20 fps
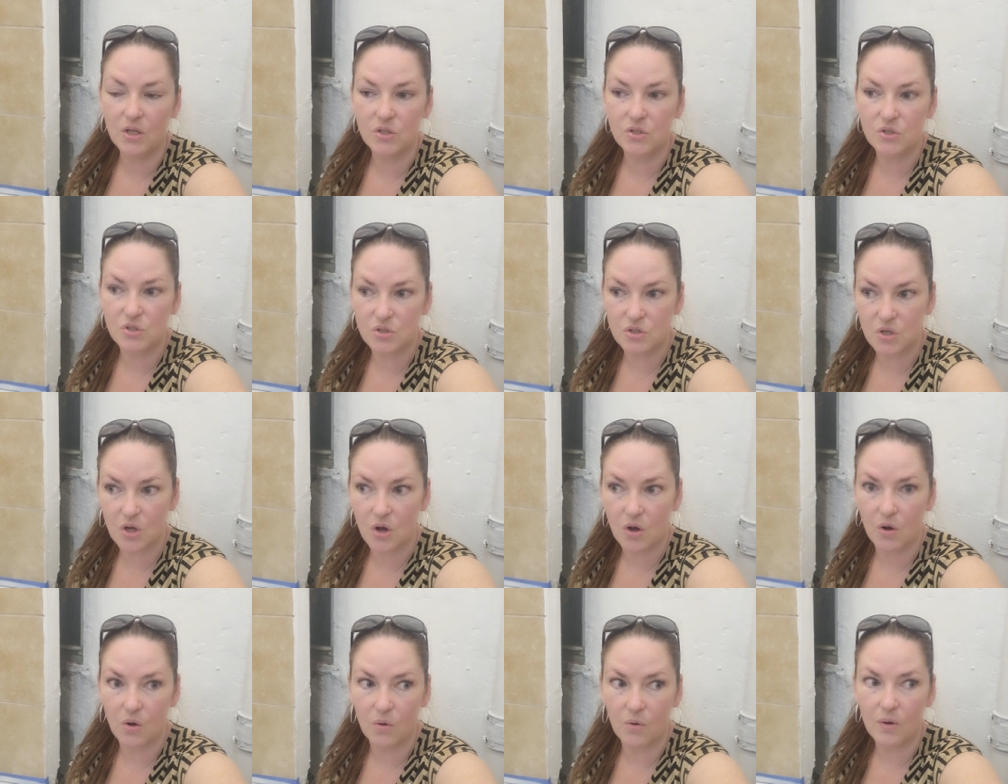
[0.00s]

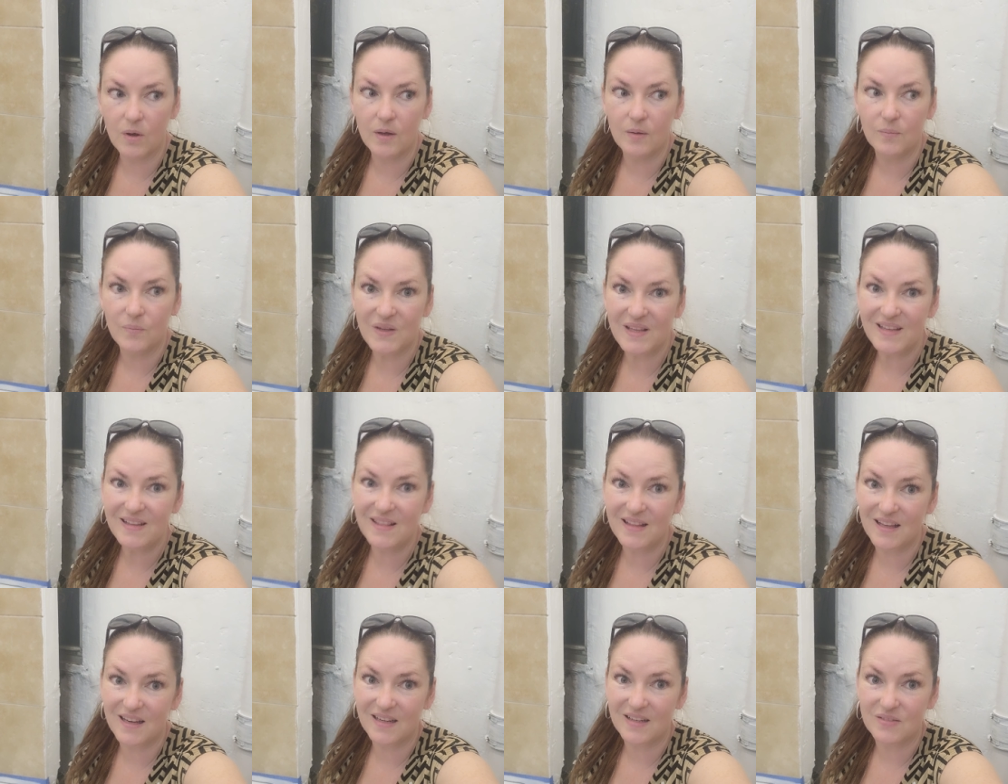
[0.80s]
So
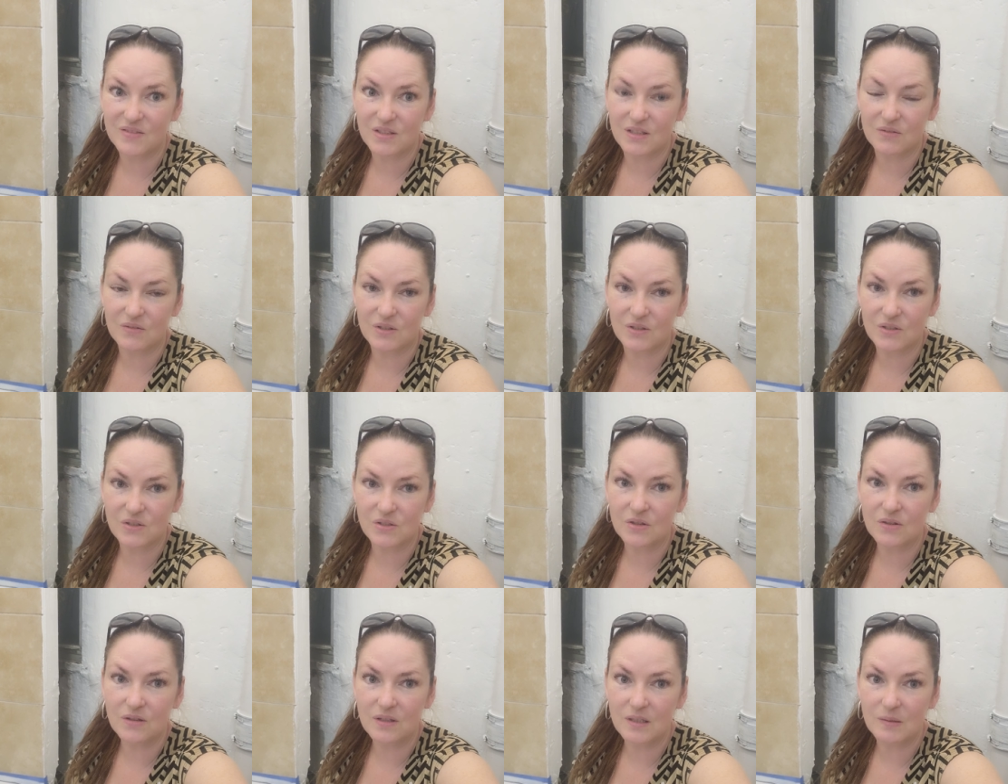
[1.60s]
being that I've done
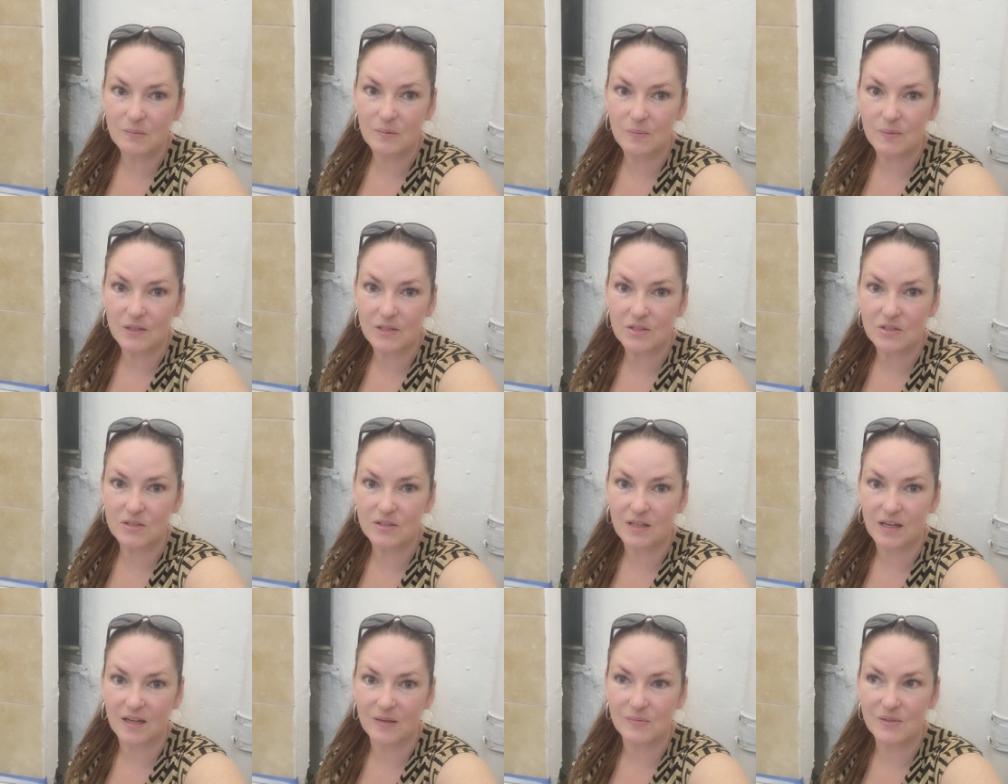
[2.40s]
Rust-Oleum a bunch
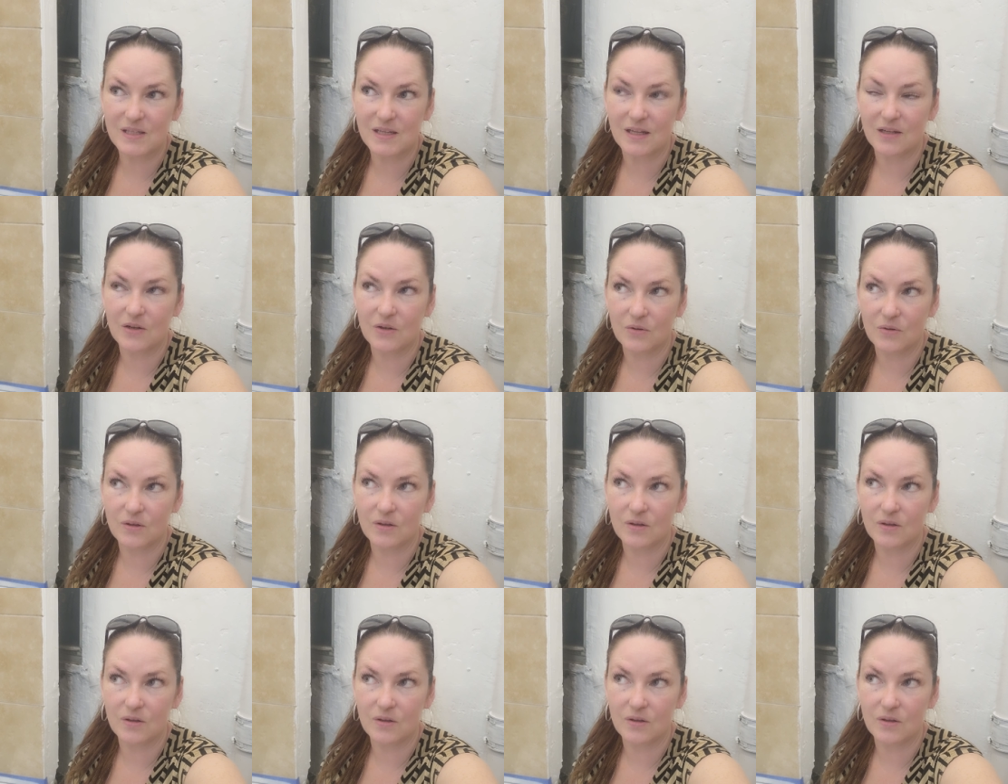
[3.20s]
of times and I know